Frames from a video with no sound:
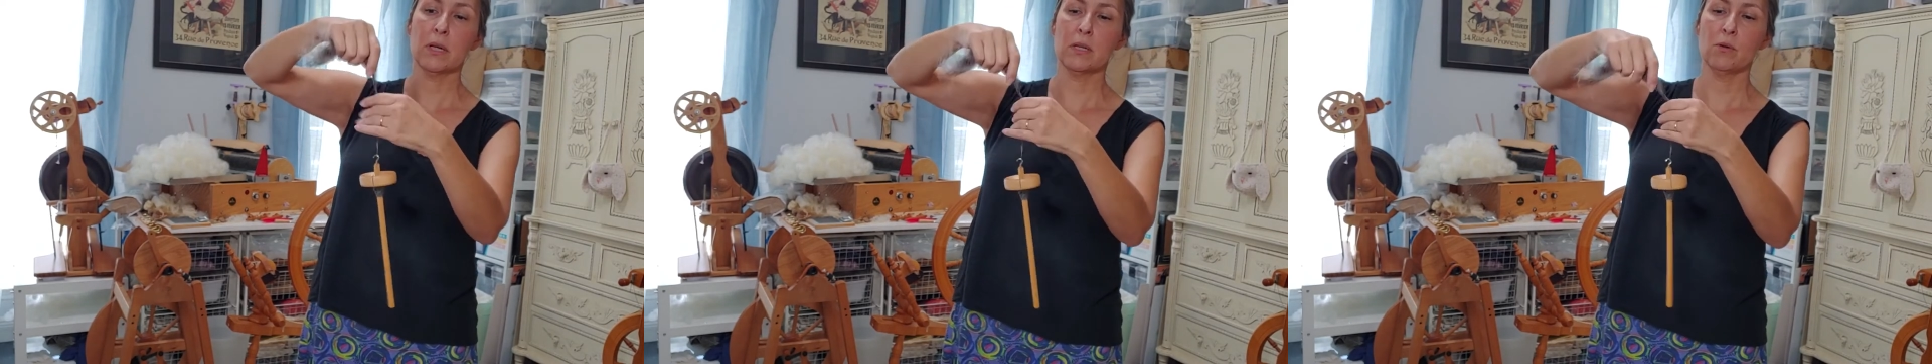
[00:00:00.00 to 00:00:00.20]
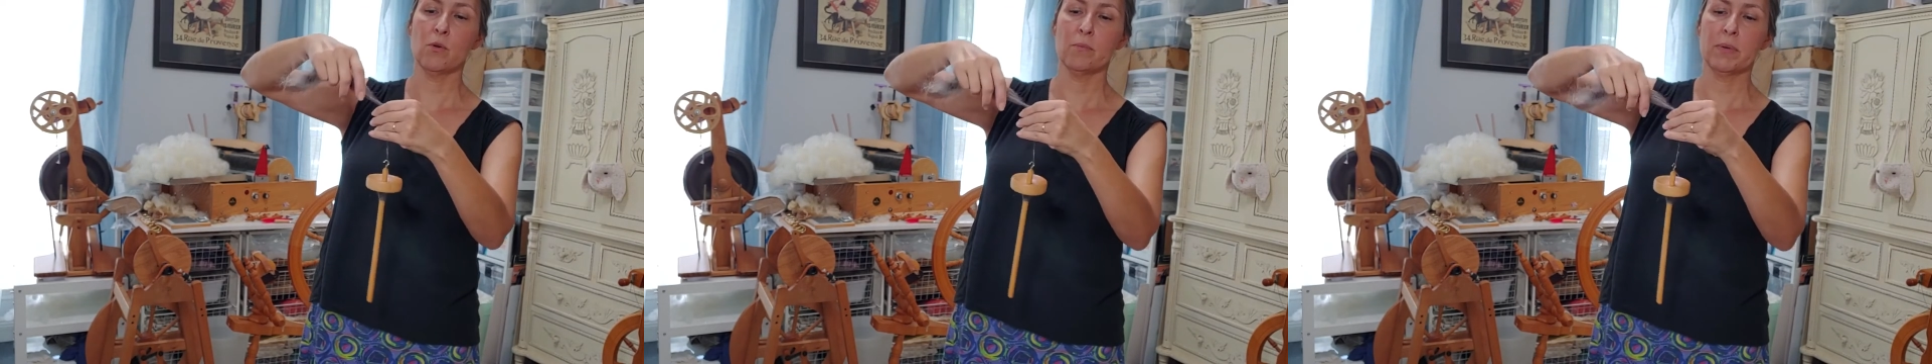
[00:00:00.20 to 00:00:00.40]

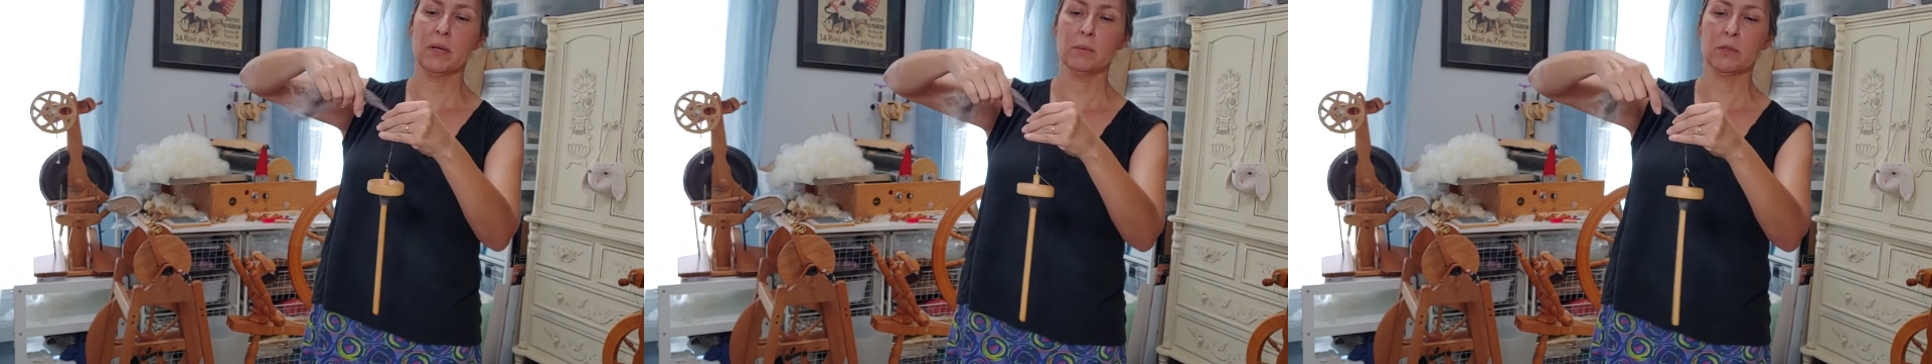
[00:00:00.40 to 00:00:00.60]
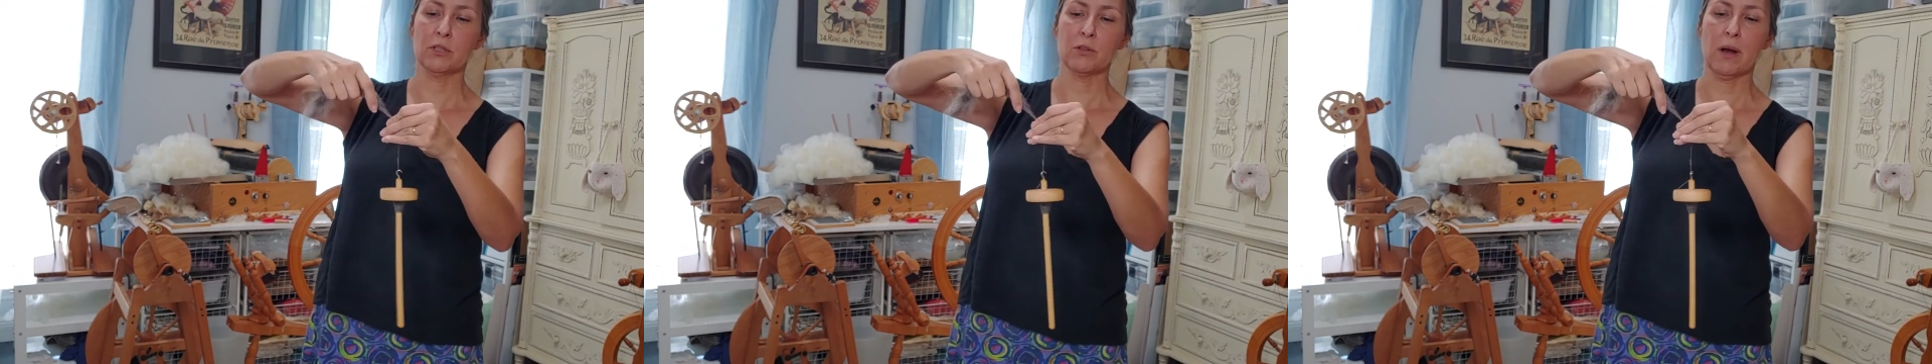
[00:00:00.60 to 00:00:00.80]
and you won't be
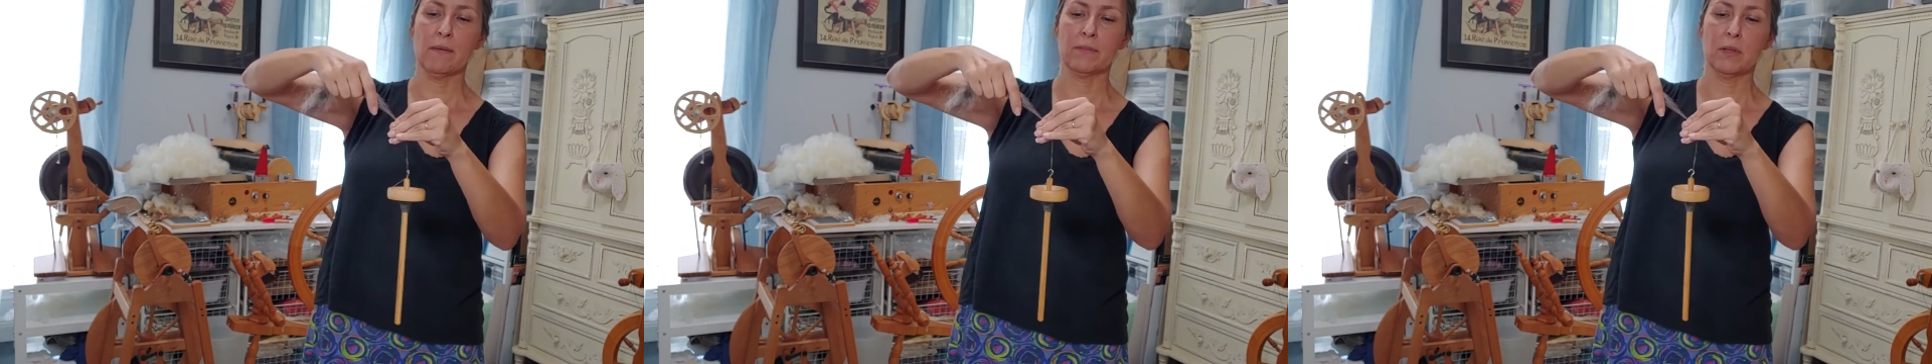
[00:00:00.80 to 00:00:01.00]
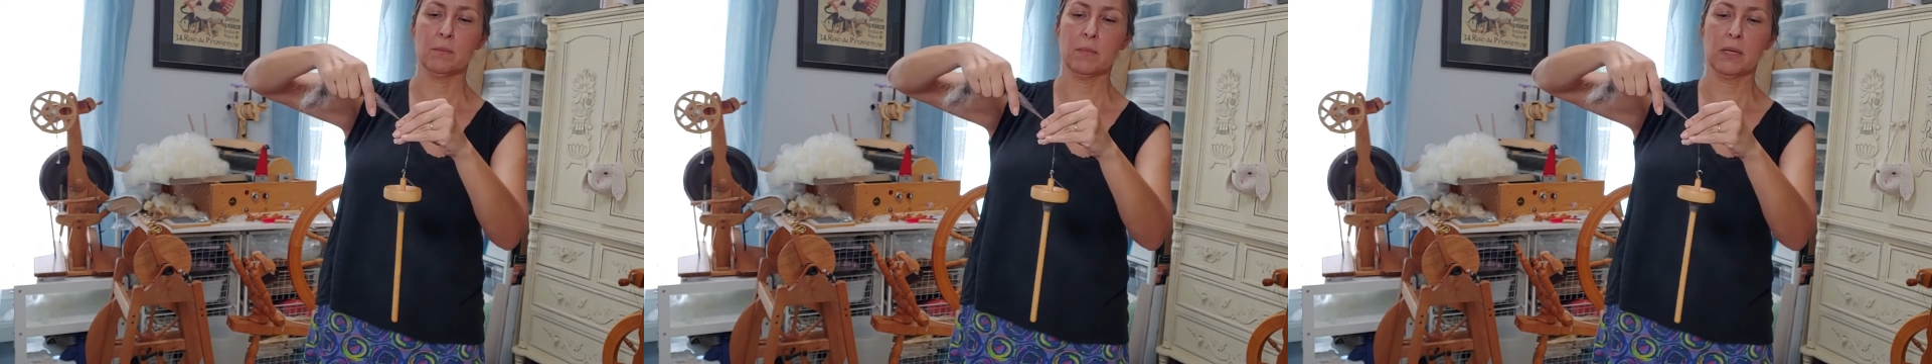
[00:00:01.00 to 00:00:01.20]
able to
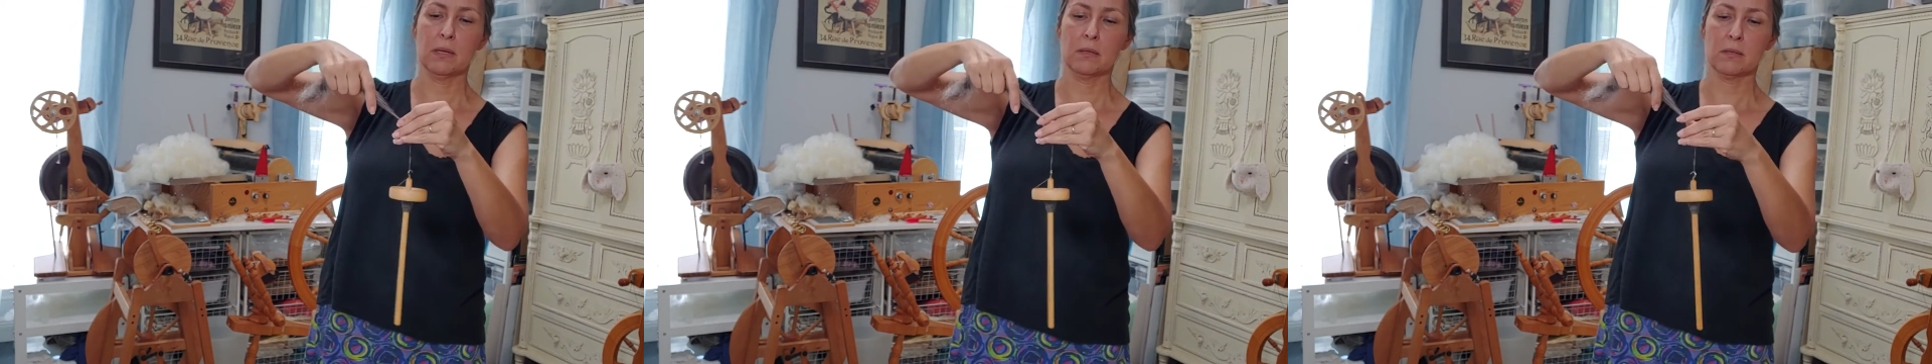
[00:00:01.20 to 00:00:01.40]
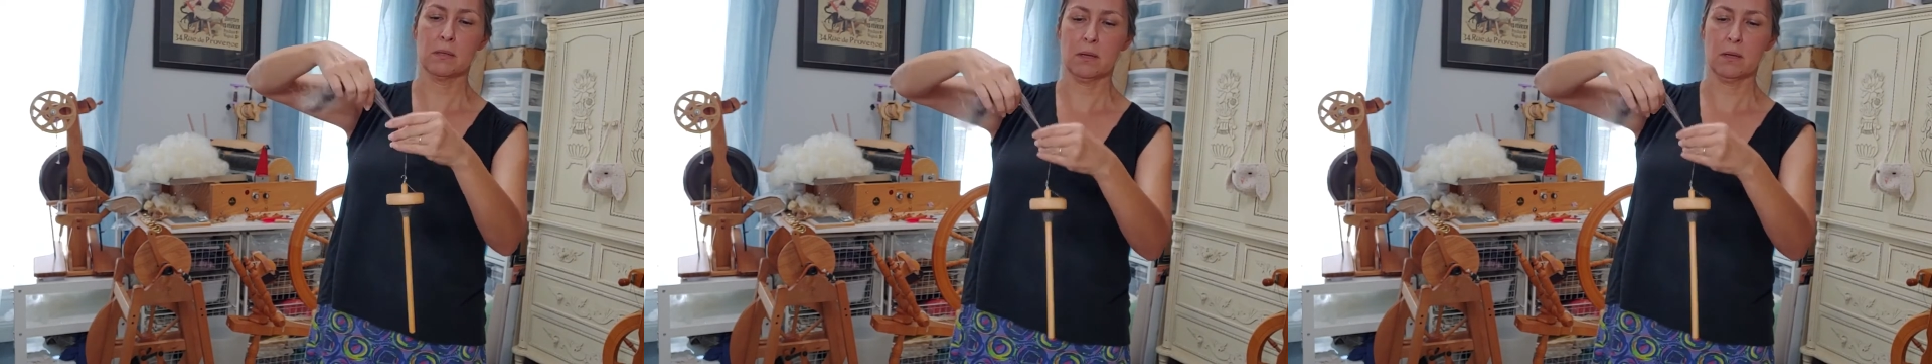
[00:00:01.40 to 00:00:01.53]
draft them because